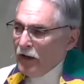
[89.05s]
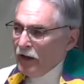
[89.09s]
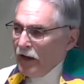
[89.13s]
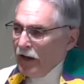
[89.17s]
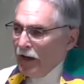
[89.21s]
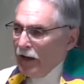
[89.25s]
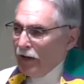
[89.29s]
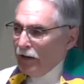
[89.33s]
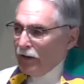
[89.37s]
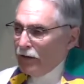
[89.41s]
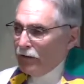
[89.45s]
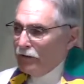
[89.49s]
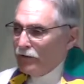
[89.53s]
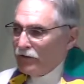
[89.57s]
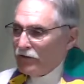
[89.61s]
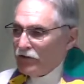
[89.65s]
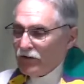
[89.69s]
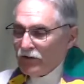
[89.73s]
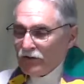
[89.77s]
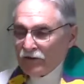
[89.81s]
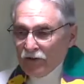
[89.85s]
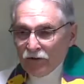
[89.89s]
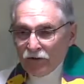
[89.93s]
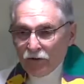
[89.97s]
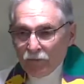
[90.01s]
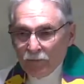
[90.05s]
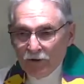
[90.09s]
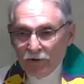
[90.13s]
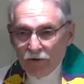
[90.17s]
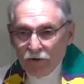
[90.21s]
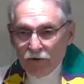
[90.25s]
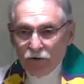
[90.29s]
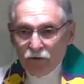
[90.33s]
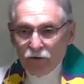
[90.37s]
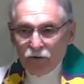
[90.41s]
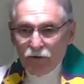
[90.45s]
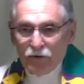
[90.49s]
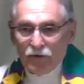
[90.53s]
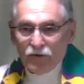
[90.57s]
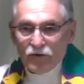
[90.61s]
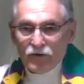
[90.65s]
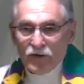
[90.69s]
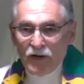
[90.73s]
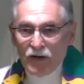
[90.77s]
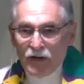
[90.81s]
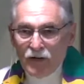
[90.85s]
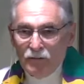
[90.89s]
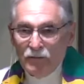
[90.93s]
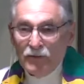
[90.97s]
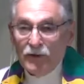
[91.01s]
And she said to me, Your
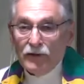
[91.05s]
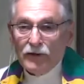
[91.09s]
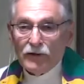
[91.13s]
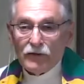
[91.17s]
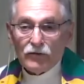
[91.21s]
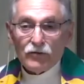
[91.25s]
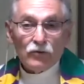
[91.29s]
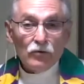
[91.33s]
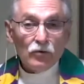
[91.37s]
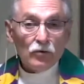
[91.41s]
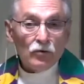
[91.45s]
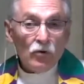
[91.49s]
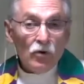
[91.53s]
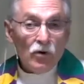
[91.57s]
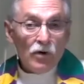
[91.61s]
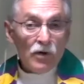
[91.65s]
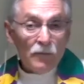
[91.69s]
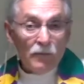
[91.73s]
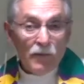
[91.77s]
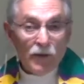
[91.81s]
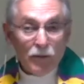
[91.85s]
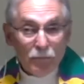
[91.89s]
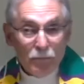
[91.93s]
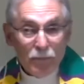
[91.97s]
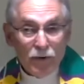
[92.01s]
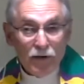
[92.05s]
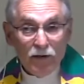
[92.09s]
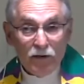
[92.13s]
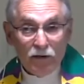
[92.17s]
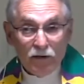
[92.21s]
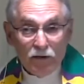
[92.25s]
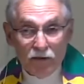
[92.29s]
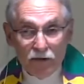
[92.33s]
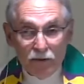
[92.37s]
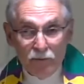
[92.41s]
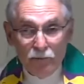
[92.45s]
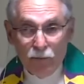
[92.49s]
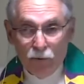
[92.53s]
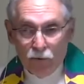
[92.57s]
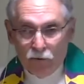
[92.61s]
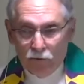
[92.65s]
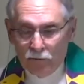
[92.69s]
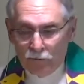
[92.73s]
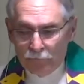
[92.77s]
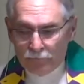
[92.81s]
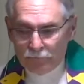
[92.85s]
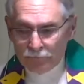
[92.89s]
assignment is to talk about being humble.